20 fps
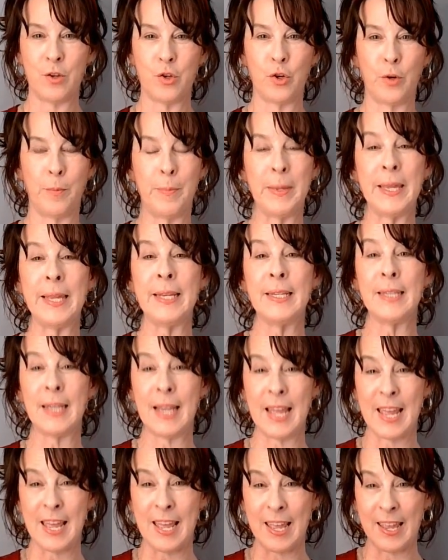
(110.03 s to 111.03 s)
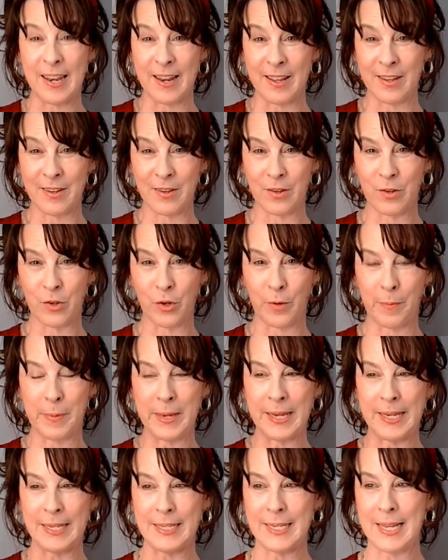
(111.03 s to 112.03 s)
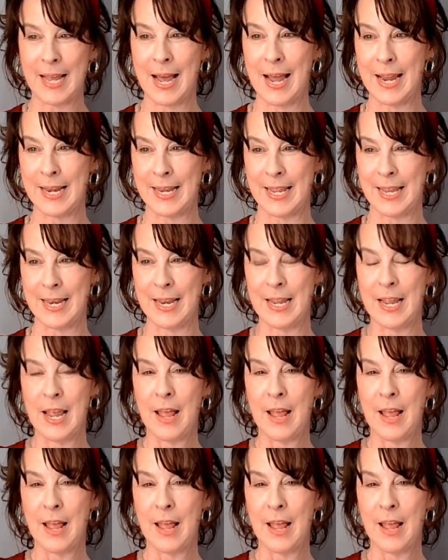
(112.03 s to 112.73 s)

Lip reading: You're being led. You're being guided.